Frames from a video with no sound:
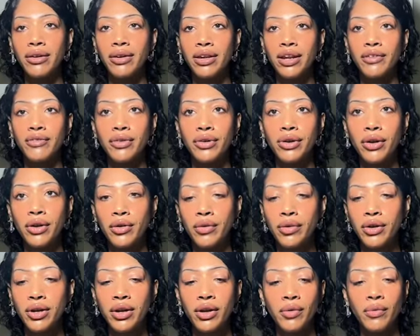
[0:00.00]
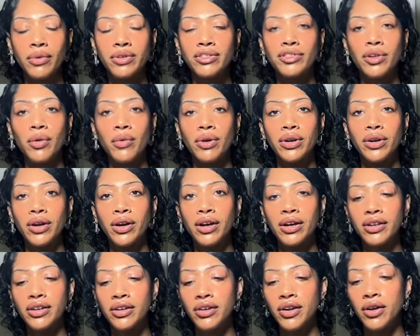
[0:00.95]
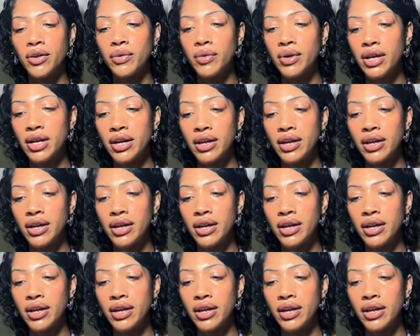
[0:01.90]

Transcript: You never know what's going on, you know?